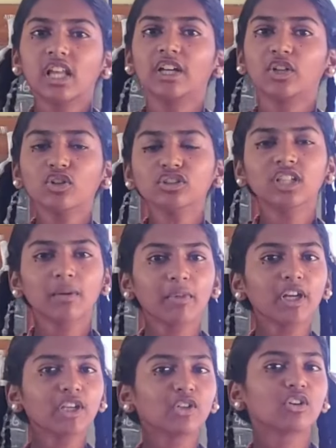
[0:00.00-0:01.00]
that use
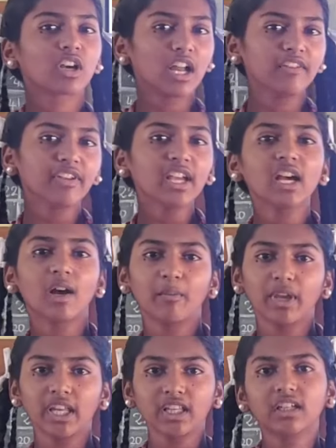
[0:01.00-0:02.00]
number to convey a
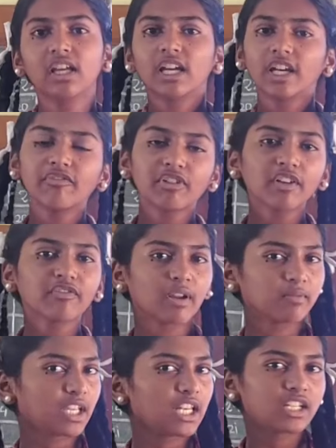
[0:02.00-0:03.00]
meaning different
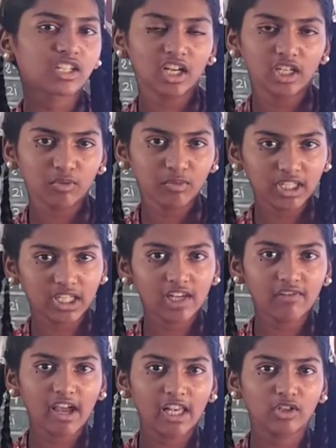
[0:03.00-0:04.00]
from the literal numerical
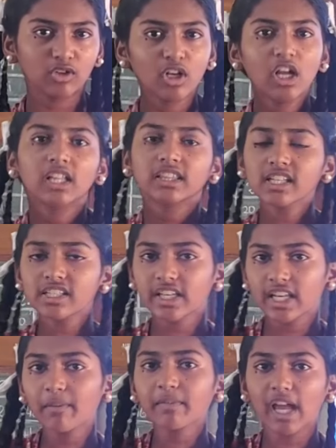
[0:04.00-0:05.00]
value. This
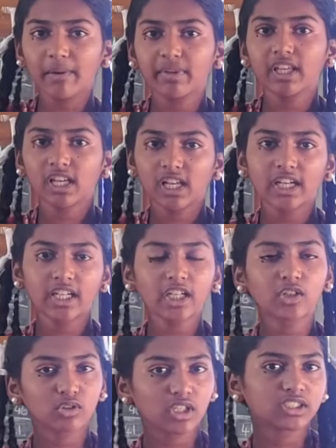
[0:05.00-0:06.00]
idiom can be
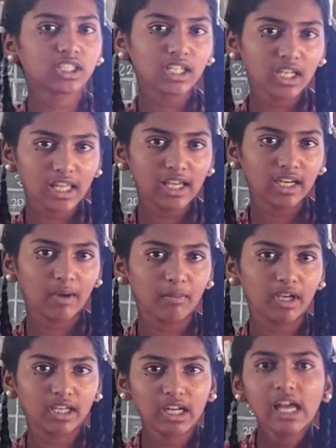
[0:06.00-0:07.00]
related to the singular
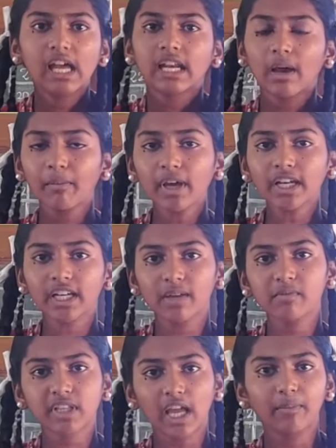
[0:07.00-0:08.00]
number. Number
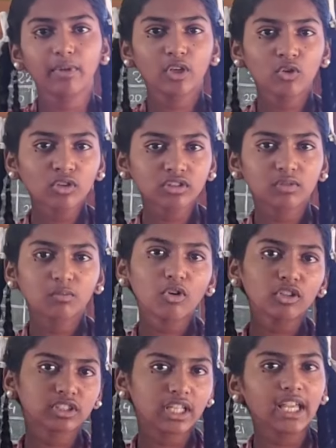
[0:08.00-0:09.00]
idioms can be used
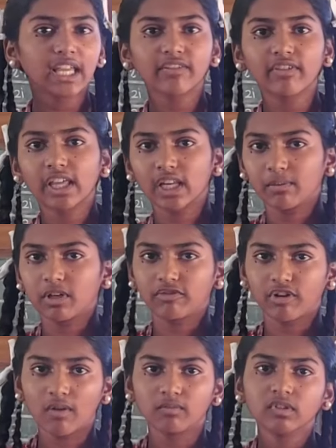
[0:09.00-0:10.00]
mostly in variable
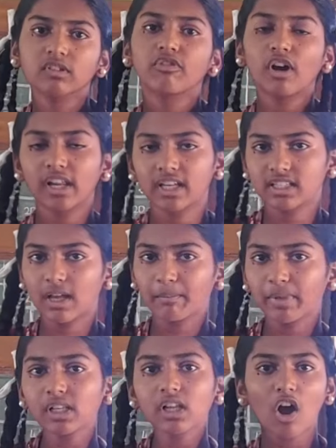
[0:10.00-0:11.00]
form. For
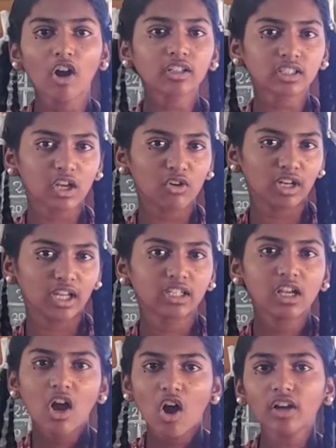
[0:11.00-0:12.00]
example, on cloud
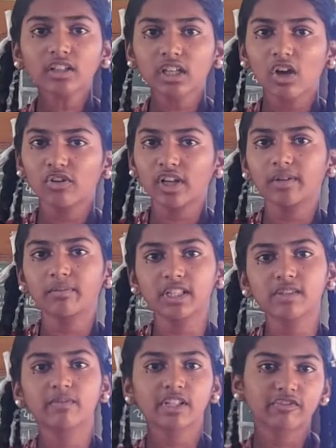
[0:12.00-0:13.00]
nine. On cloud nine
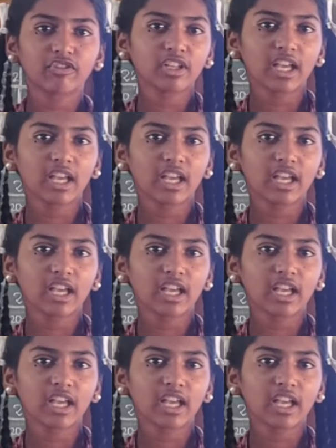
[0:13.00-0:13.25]
means blissfully